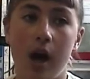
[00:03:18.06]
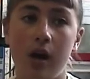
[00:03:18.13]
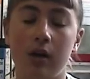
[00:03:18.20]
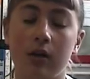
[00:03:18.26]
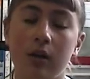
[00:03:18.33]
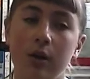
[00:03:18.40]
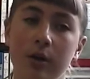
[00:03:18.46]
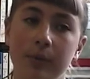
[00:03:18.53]
I'll
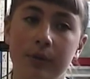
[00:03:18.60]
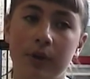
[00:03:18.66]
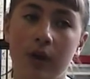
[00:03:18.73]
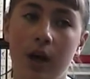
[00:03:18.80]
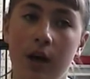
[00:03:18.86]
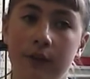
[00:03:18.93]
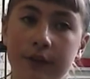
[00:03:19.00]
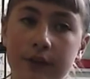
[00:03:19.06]
go up to the
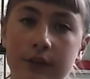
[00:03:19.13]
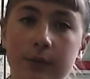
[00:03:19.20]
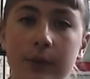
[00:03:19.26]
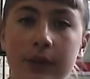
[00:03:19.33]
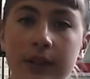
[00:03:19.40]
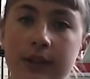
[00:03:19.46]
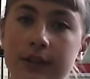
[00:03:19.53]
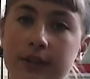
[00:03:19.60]
office. We'll
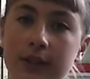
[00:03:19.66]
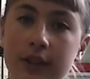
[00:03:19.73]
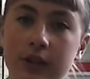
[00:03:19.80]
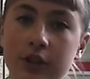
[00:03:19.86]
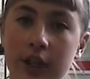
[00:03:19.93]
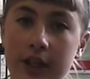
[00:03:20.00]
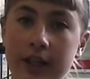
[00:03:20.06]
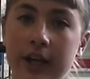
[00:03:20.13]
get this all
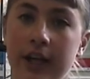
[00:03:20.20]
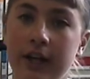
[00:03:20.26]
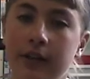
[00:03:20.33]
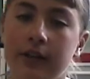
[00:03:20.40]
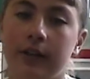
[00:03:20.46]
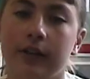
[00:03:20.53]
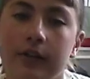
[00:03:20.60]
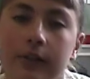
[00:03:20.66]
straightened out.